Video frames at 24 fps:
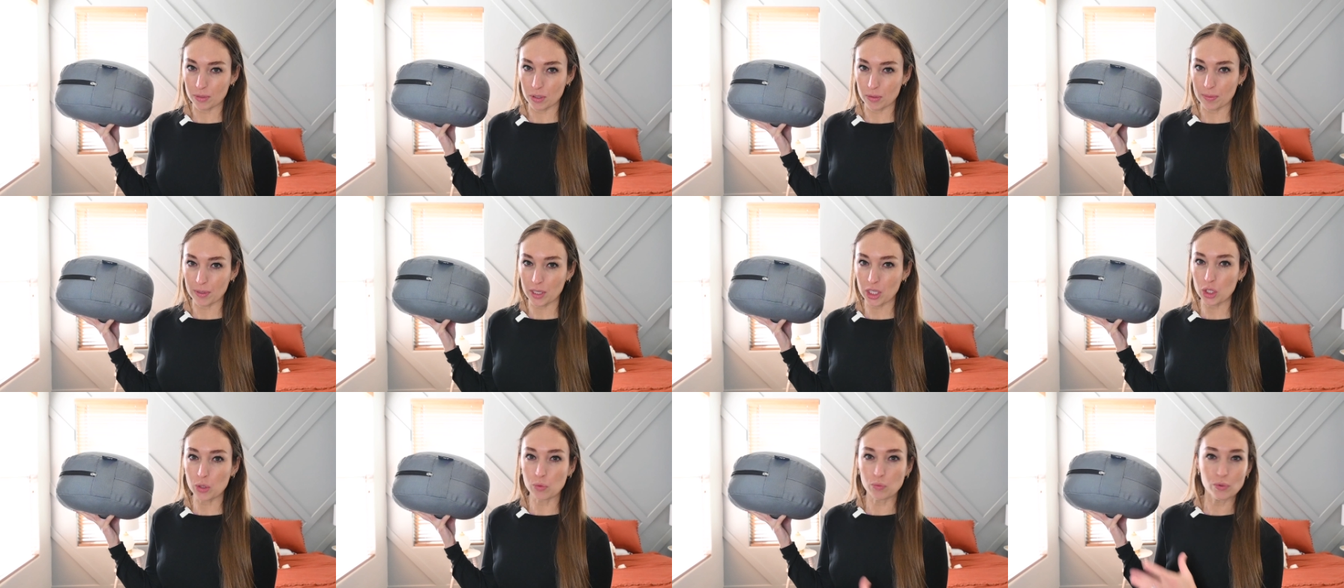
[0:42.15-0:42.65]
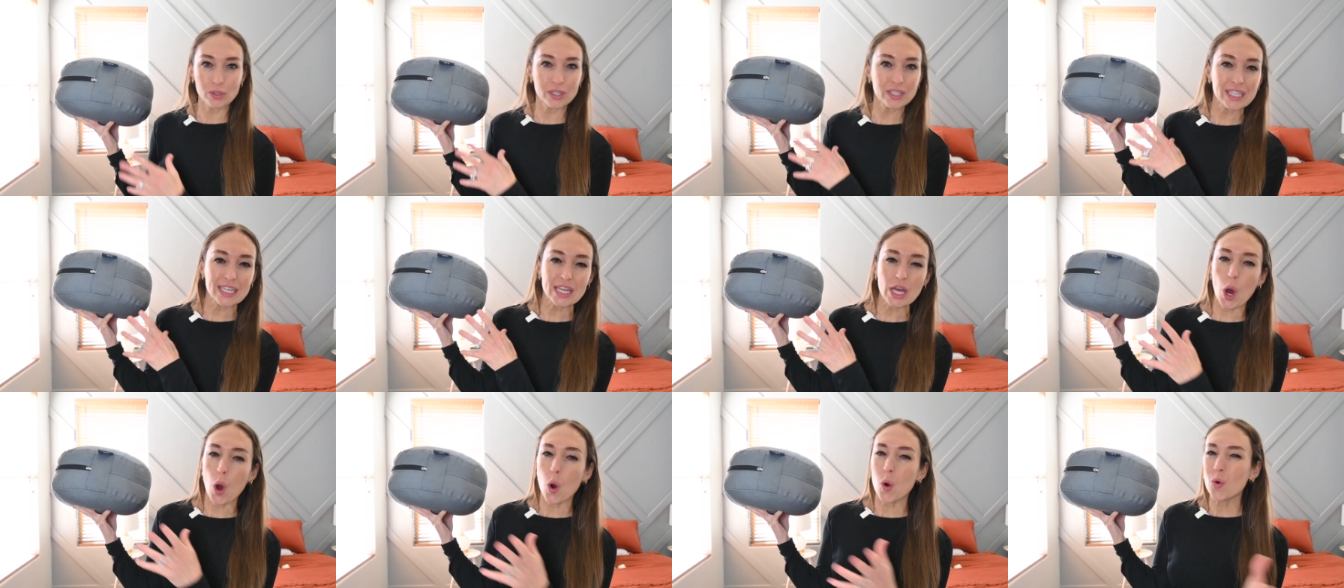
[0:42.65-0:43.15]
but you
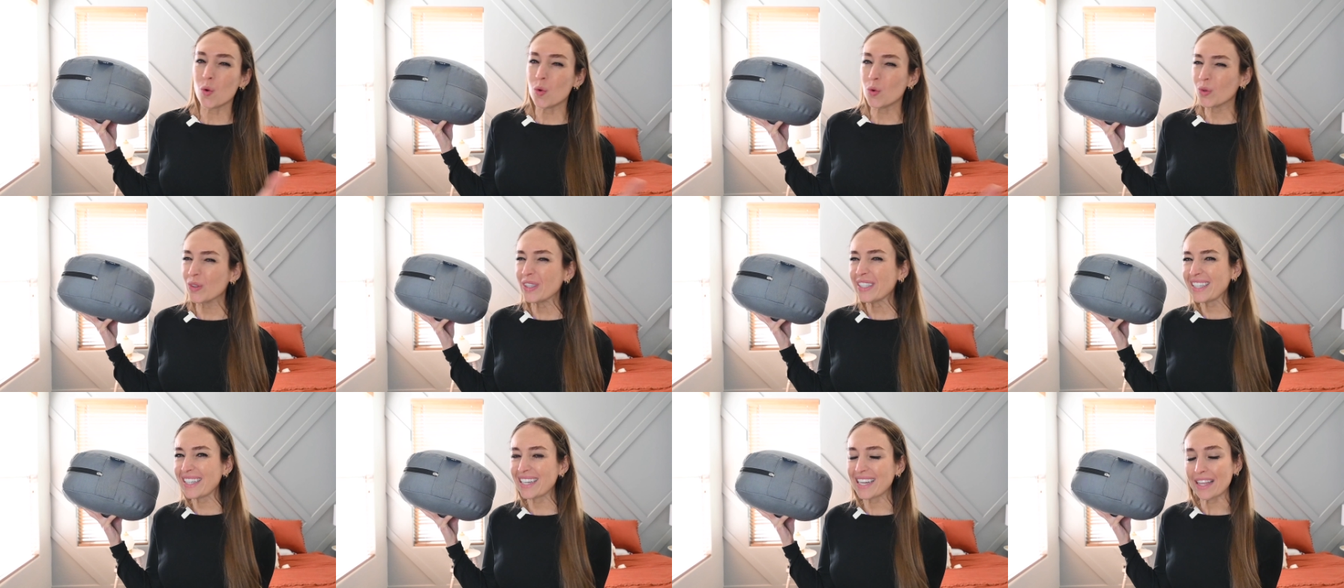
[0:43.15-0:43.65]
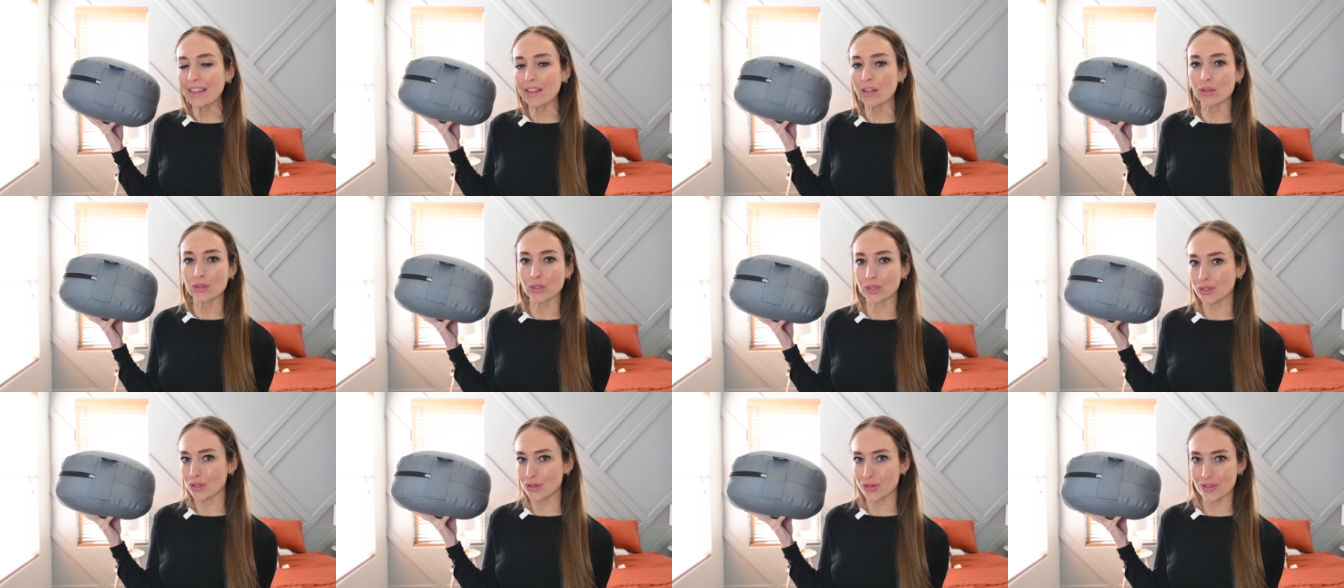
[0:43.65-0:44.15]
really only need the
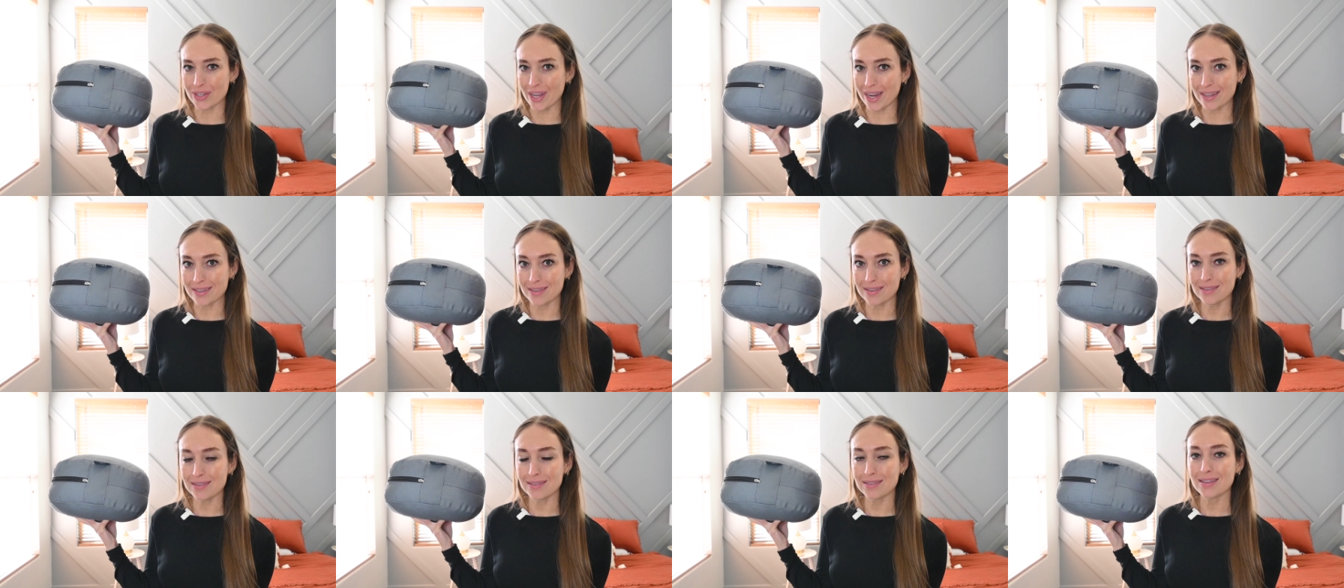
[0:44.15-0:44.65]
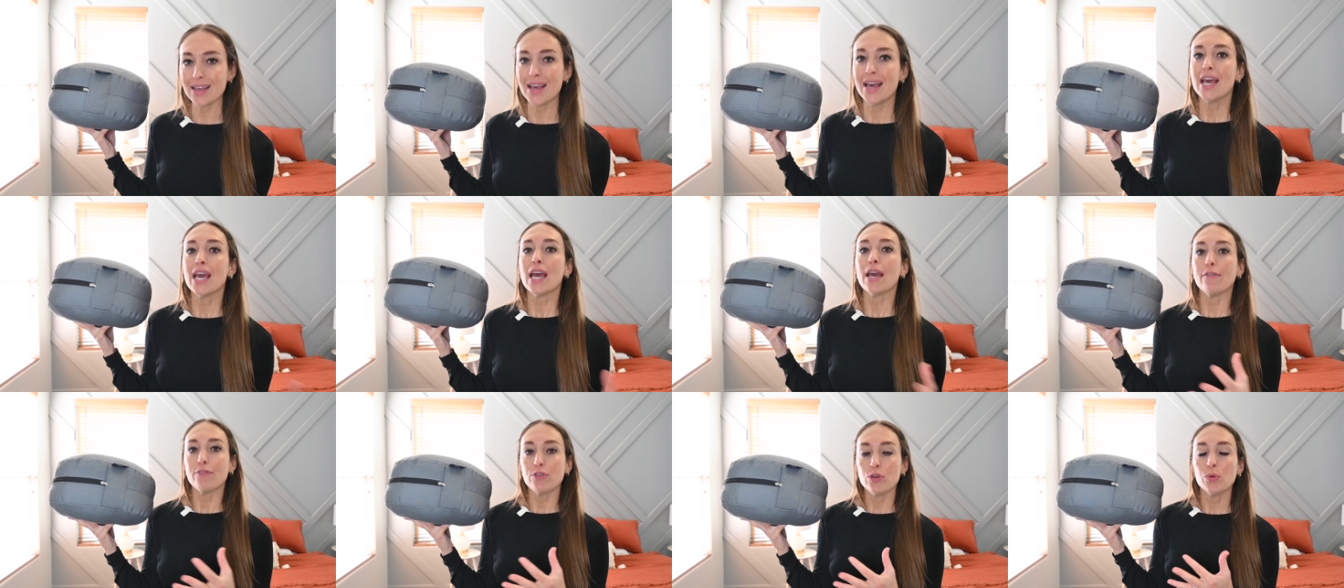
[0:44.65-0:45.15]
larger sizes
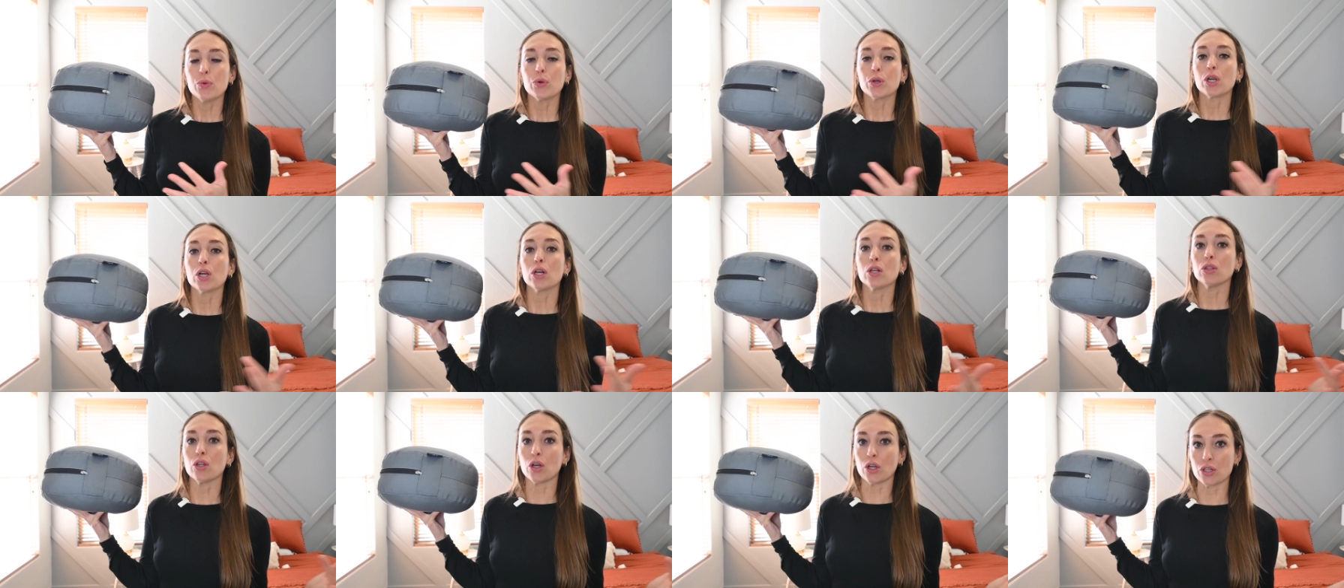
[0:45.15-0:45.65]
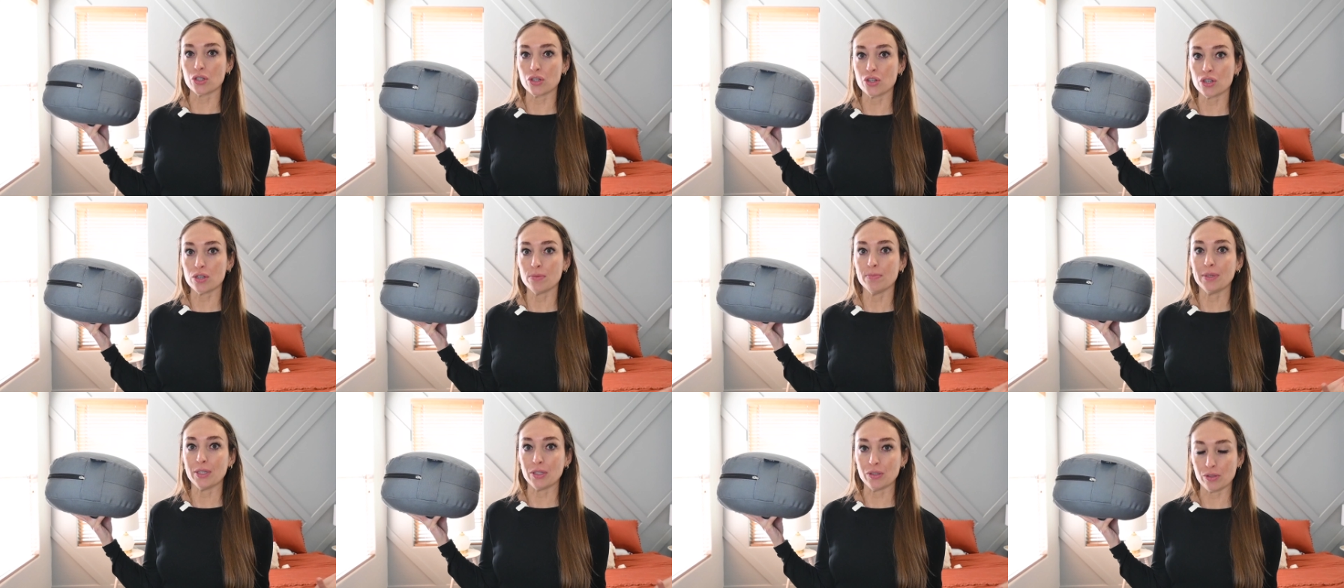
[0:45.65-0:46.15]
if you are a larger
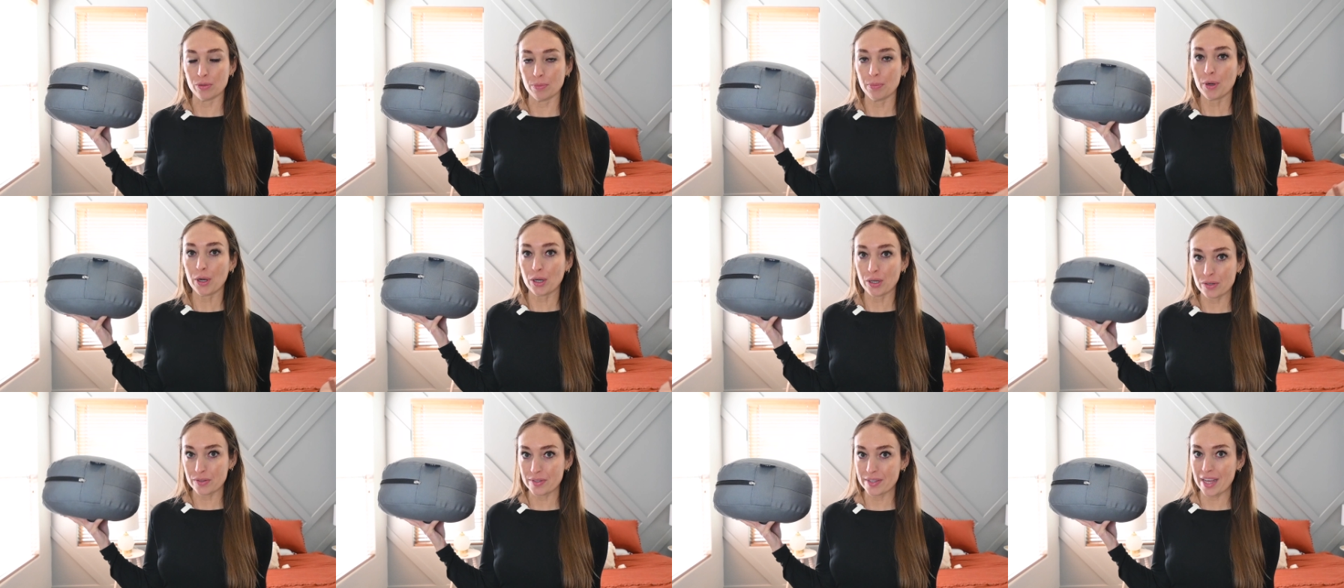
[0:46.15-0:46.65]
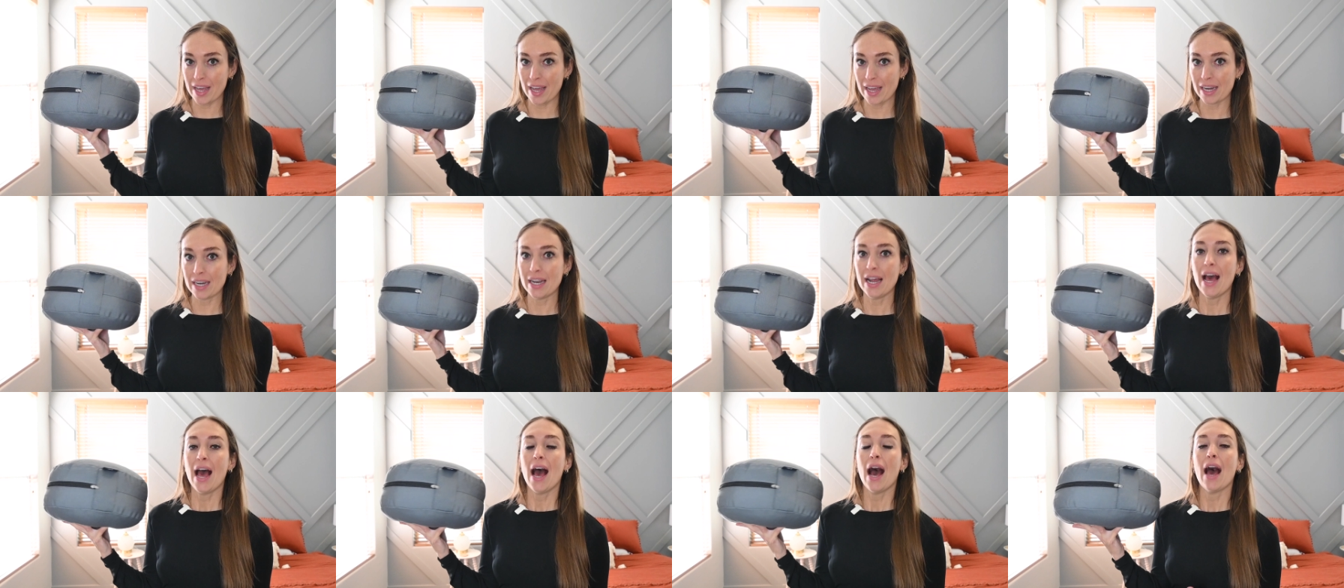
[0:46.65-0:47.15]
build person,
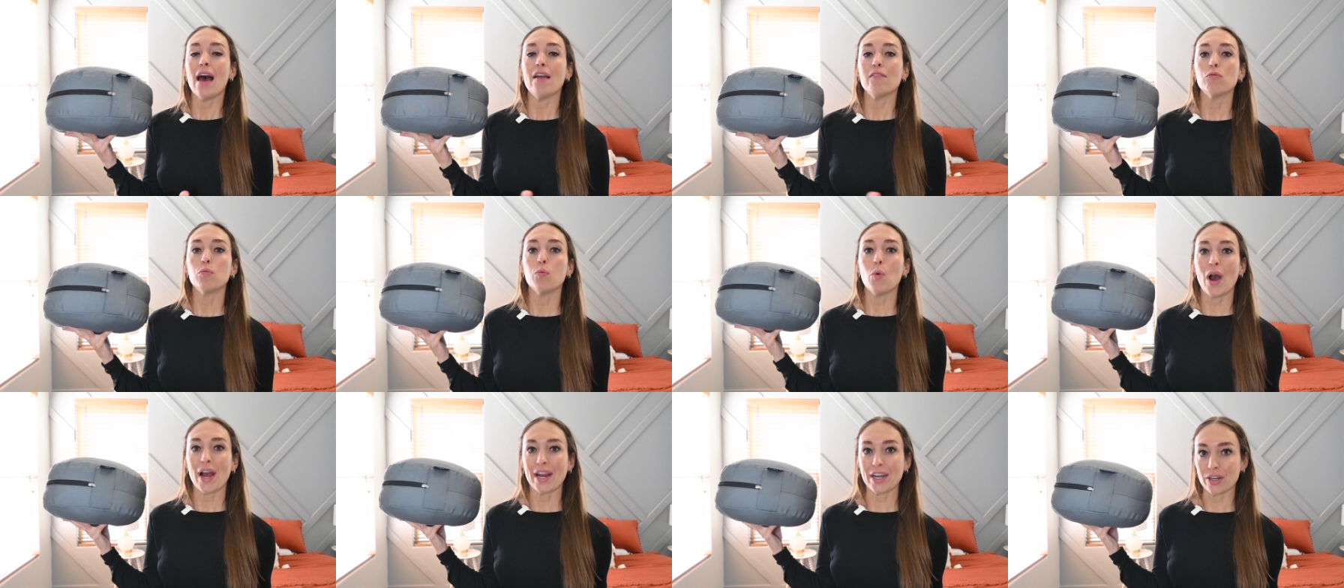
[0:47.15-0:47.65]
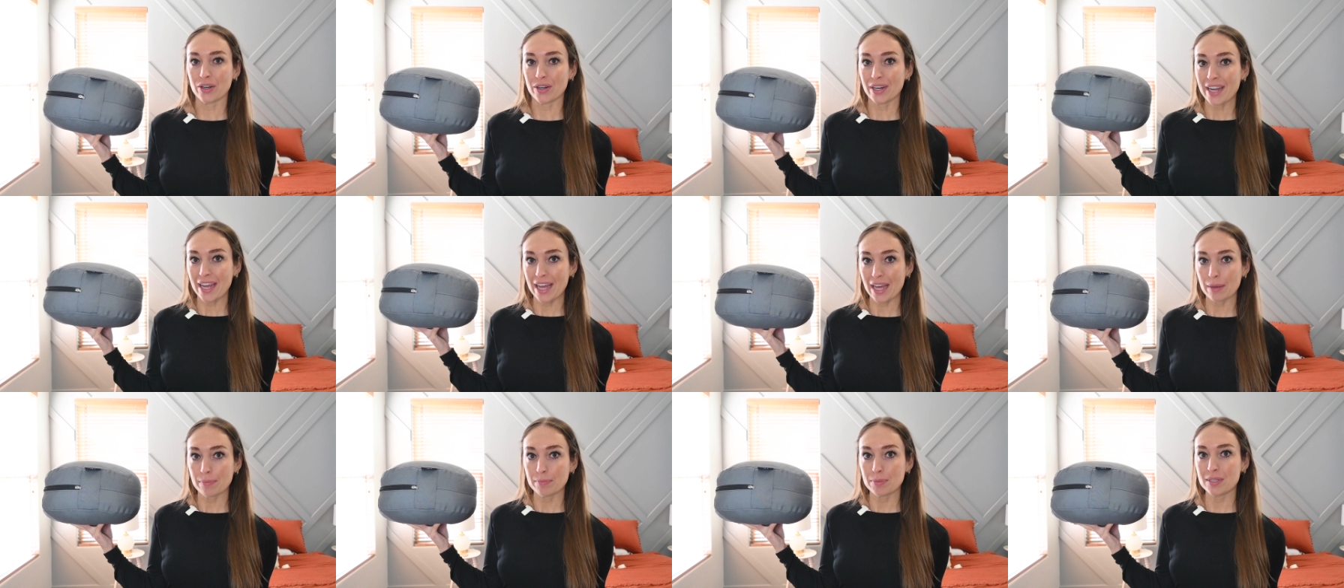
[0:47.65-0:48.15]
have wider
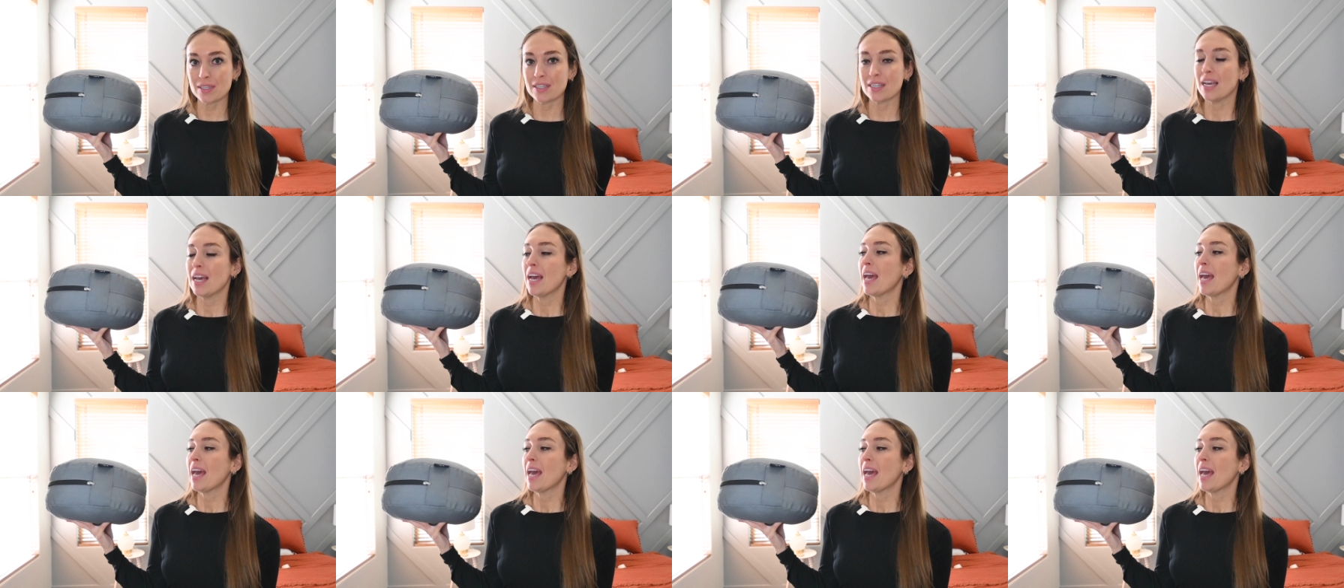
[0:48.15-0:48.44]
hips,